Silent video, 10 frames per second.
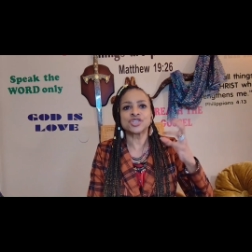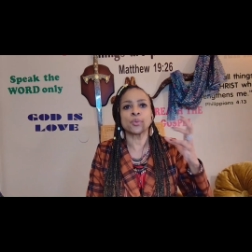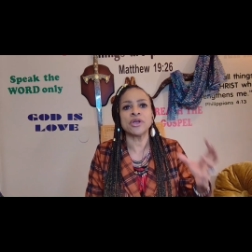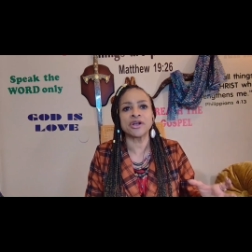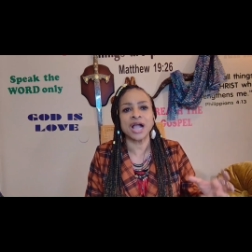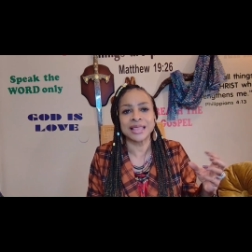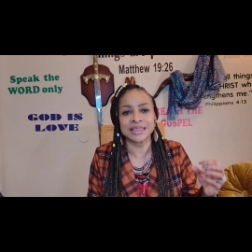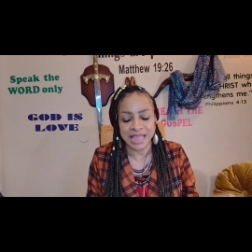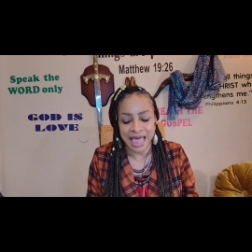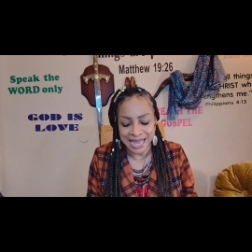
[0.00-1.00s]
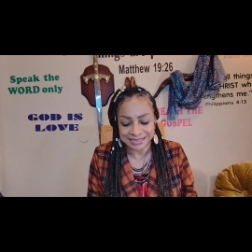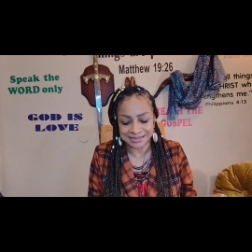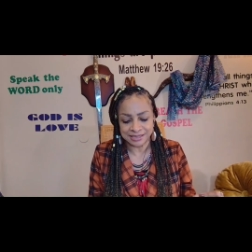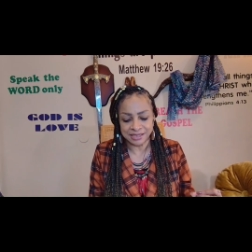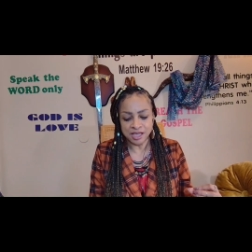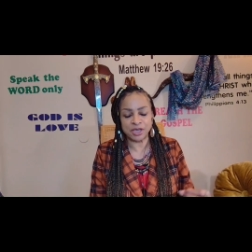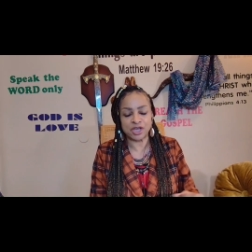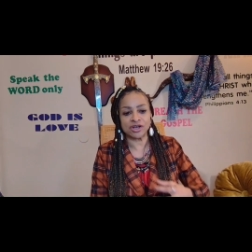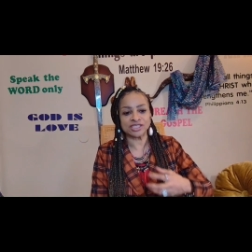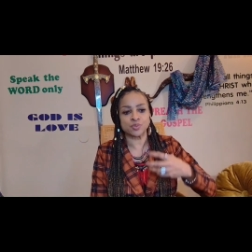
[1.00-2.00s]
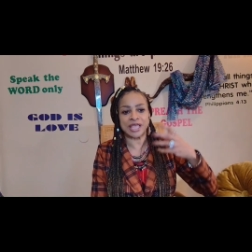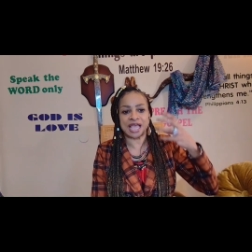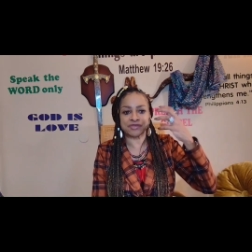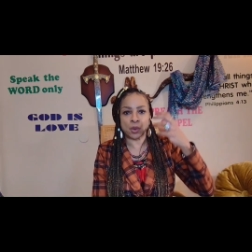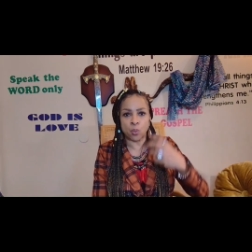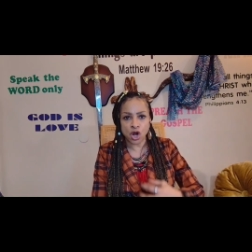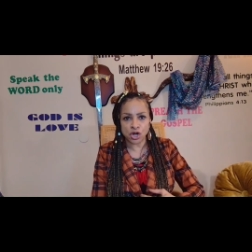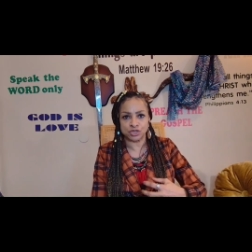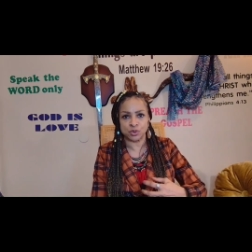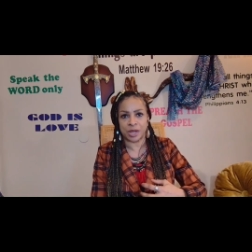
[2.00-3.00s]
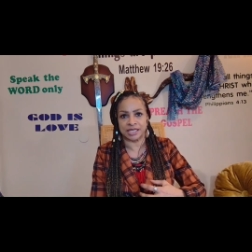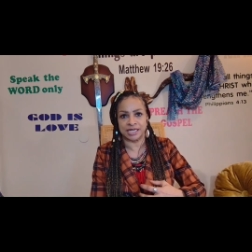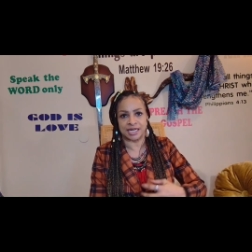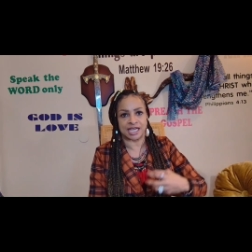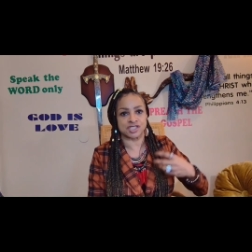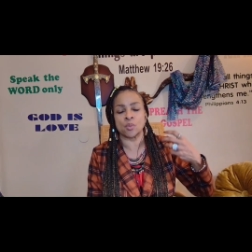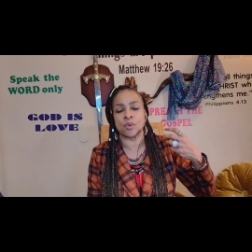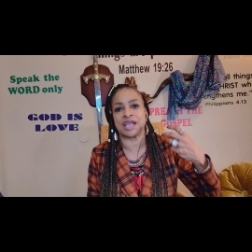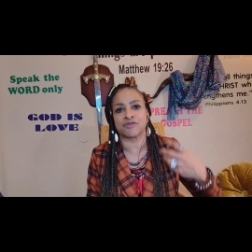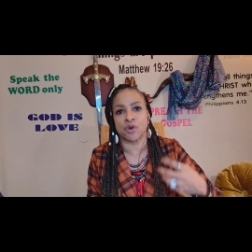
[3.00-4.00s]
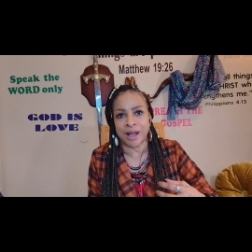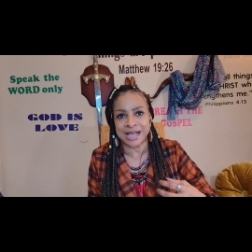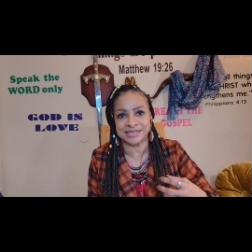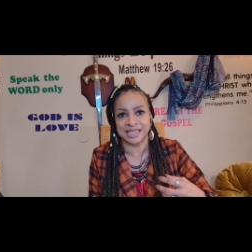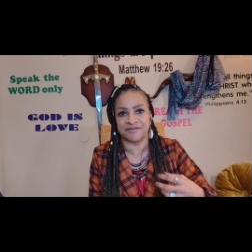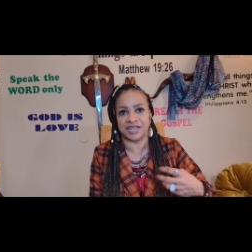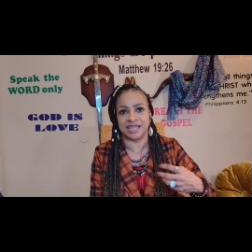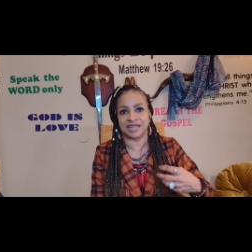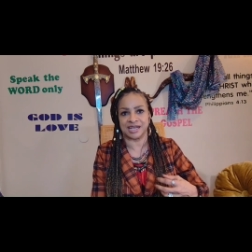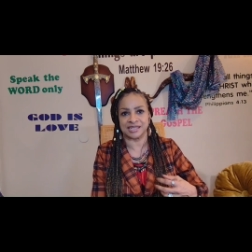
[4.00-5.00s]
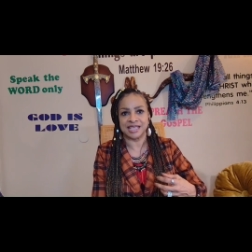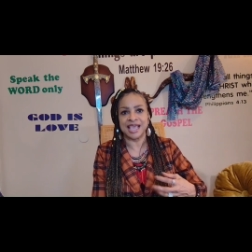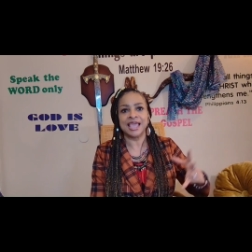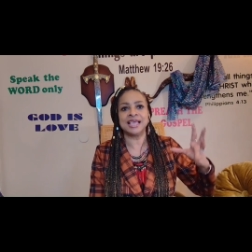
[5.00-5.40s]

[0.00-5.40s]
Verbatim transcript: So we're a light because we have the word dwelling in us. We have Christ living in us.